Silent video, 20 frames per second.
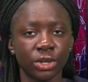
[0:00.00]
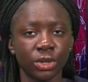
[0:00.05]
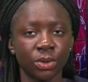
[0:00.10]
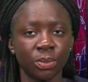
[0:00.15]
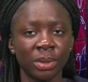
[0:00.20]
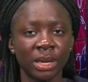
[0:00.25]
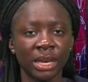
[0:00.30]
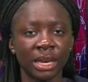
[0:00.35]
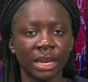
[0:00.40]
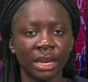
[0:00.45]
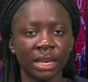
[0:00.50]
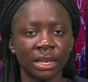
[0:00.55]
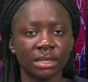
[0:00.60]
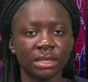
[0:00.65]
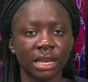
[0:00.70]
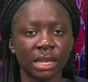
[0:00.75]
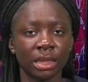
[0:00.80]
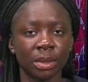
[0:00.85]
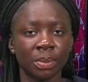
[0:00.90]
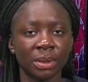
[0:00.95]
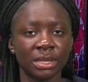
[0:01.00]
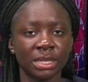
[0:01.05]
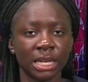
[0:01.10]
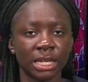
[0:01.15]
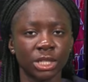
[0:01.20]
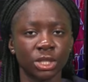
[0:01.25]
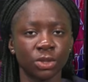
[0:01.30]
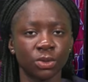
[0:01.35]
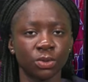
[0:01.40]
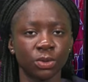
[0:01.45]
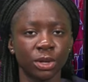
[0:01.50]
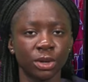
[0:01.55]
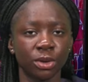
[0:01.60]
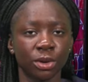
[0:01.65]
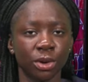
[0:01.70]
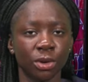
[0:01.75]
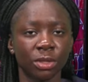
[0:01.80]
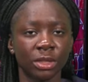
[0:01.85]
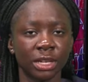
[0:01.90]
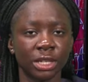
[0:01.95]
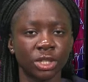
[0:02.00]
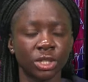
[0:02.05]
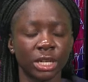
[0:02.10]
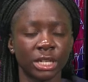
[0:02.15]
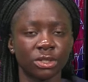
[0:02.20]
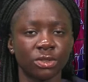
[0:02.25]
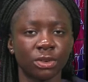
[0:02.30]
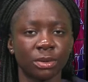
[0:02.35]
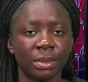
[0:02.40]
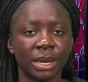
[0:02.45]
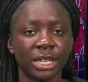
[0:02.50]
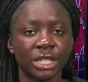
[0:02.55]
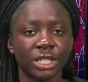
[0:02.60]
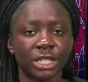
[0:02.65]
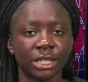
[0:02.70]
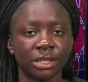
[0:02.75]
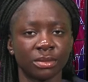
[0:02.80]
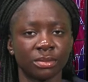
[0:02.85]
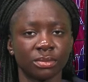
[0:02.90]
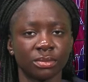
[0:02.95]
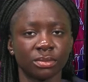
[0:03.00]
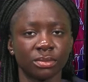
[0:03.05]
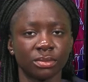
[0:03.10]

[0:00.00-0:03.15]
new beginnings, and the potential for growth and transformation.